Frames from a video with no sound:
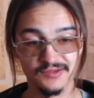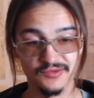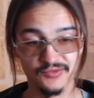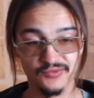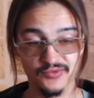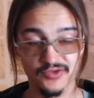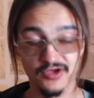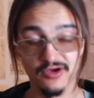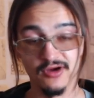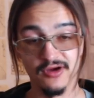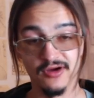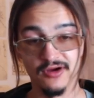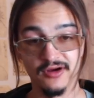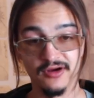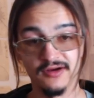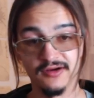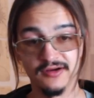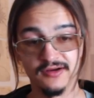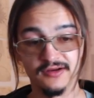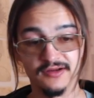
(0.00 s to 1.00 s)
we
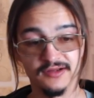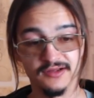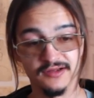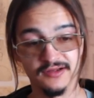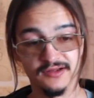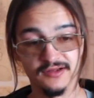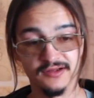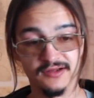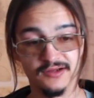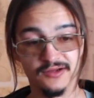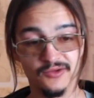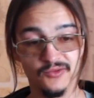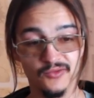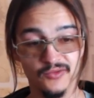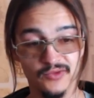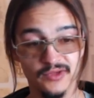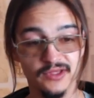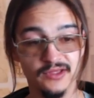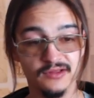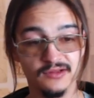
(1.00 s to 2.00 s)
are uh,
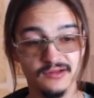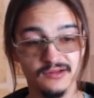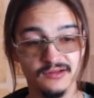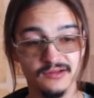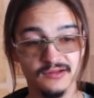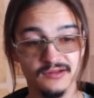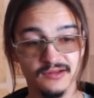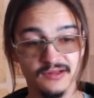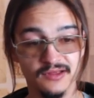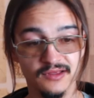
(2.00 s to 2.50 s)
will